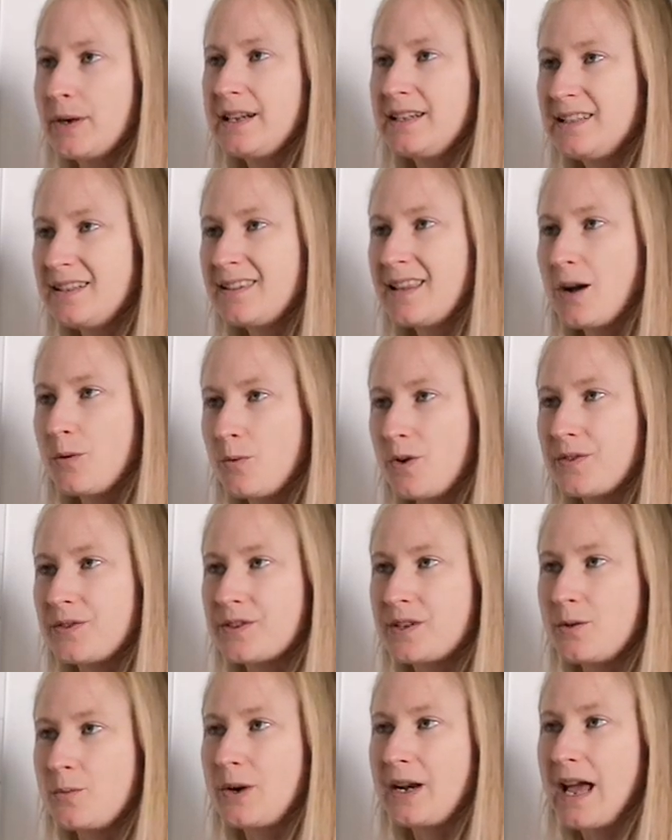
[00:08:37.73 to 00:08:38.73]
but I did that
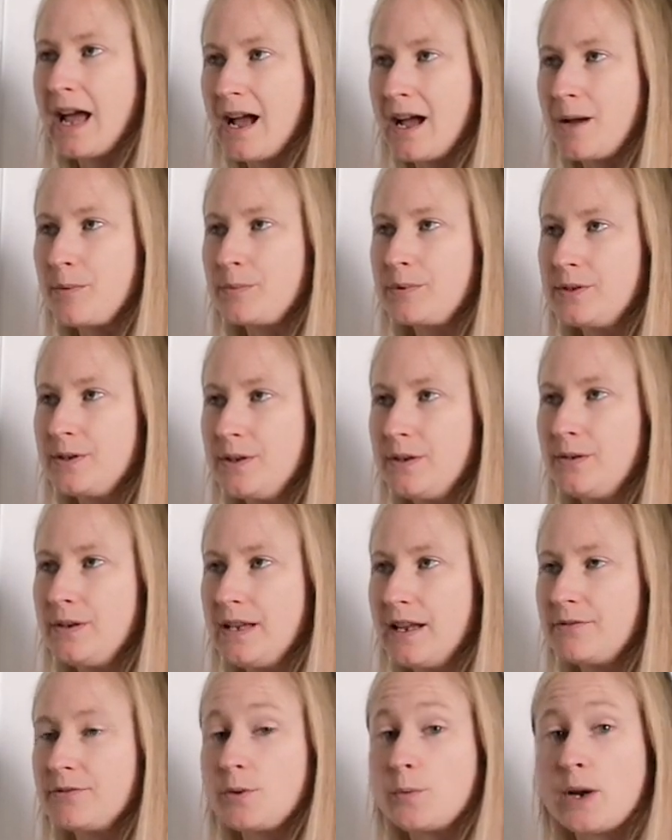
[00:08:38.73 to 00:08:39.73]
once and it went
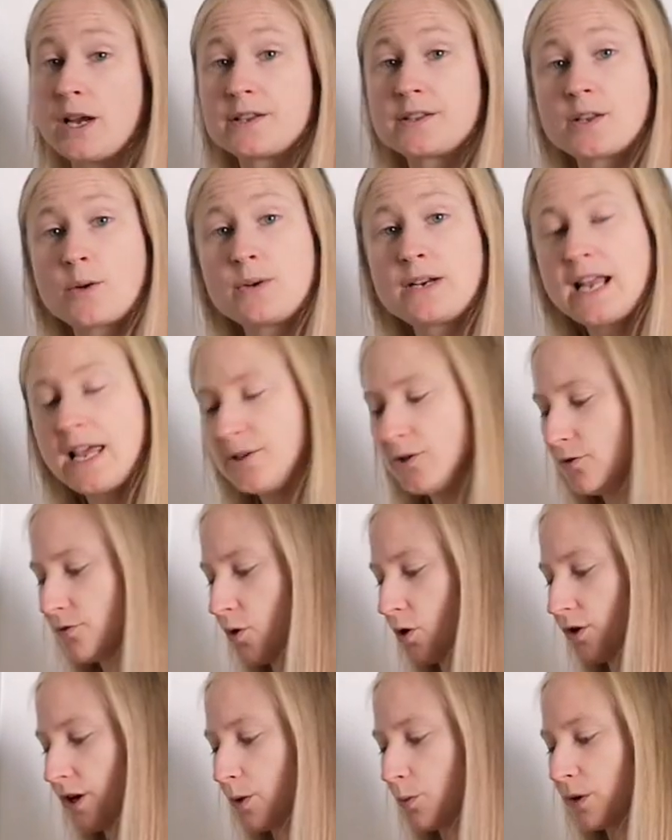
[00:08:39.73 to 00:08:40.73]
absolutely everywhere. So unless
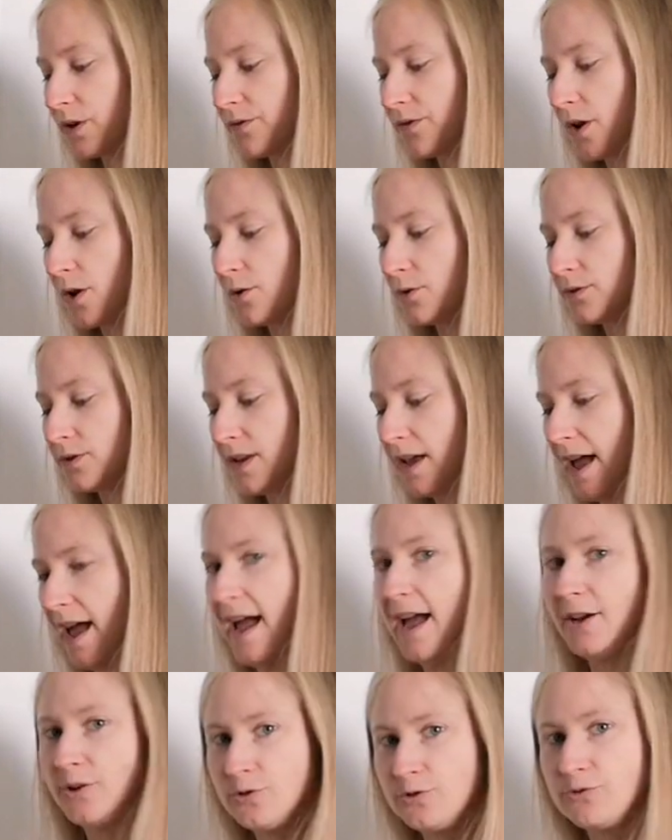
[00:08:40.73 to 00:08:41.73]
you've got like one of those
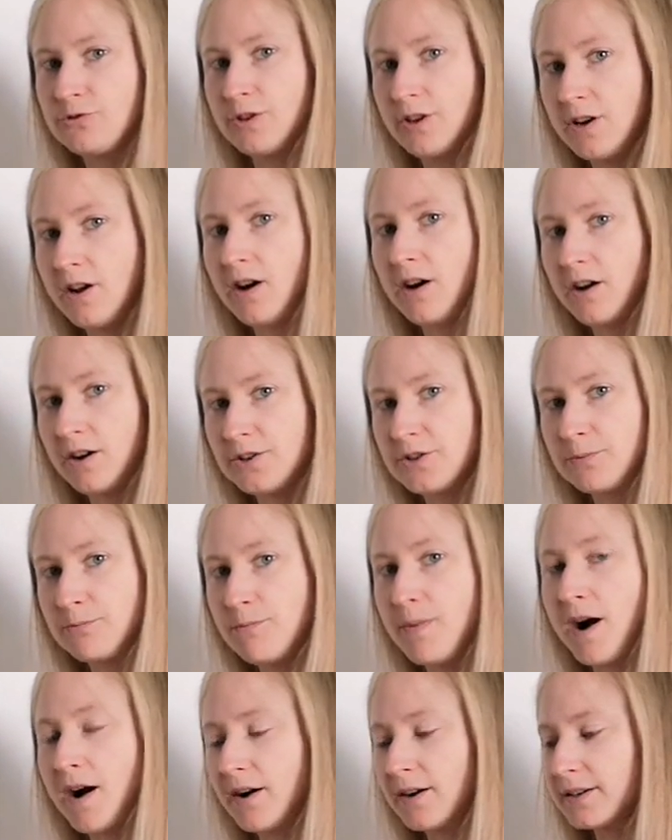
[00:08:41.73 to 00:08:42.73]
extra large
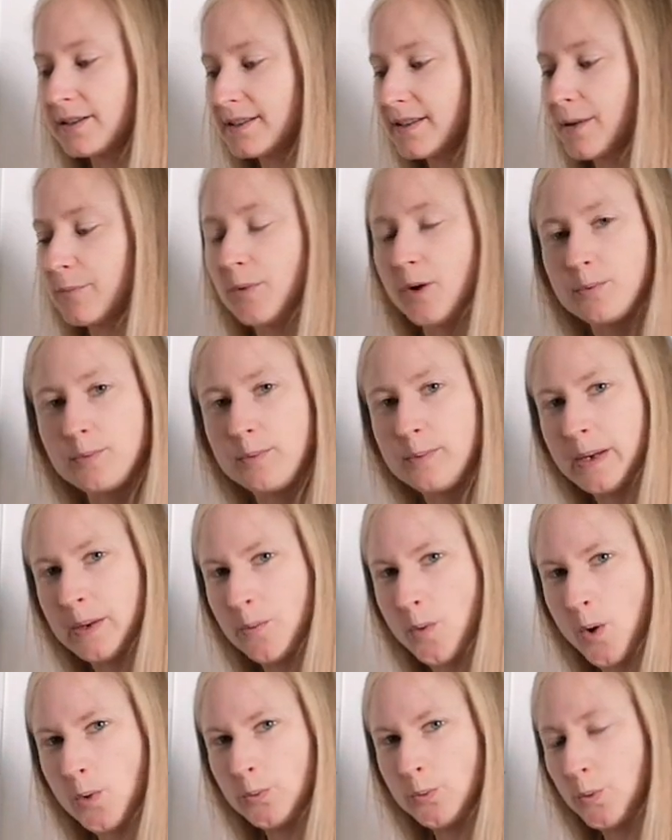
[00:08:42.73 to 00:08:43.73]
mugs, that
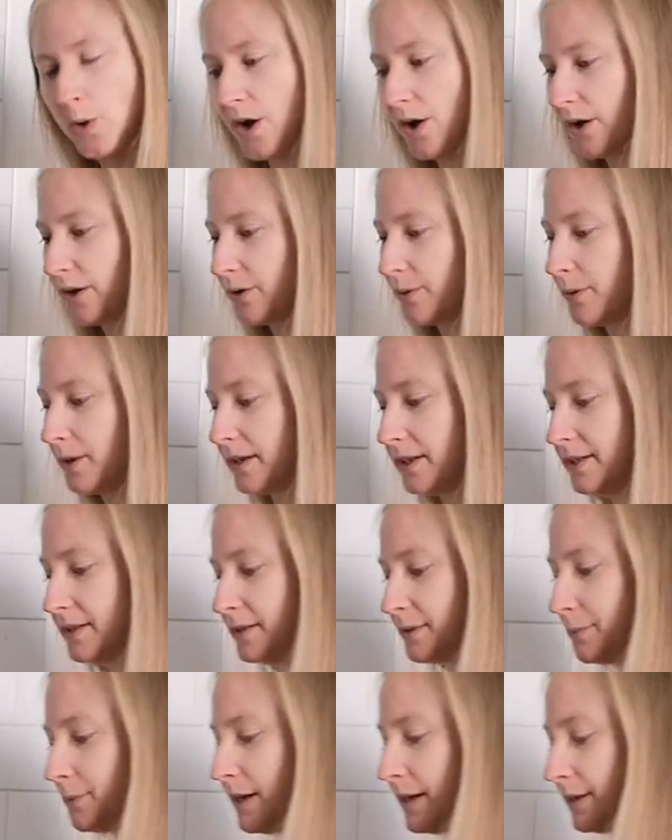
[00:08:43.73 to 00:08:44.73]
probably won't work
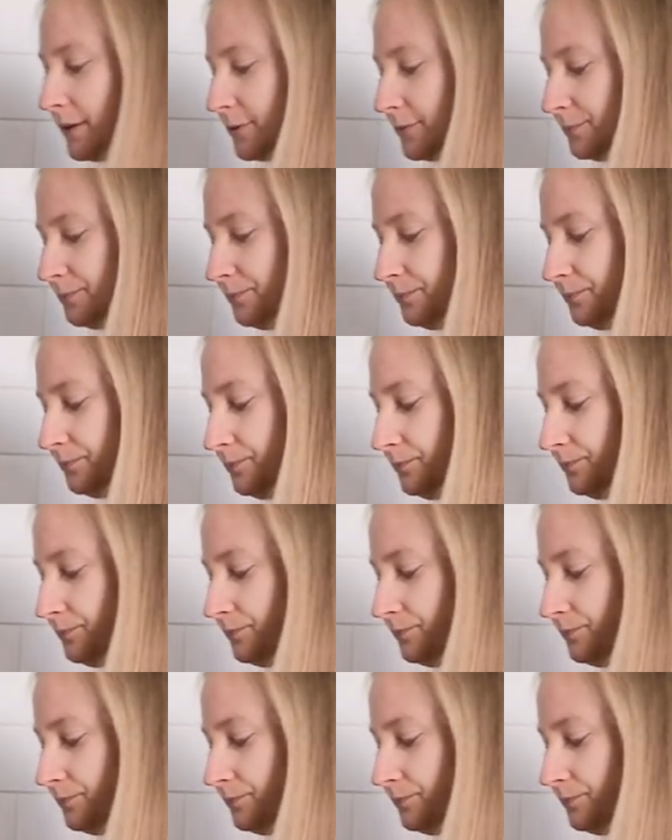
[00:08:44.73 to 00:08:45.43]
quite as well.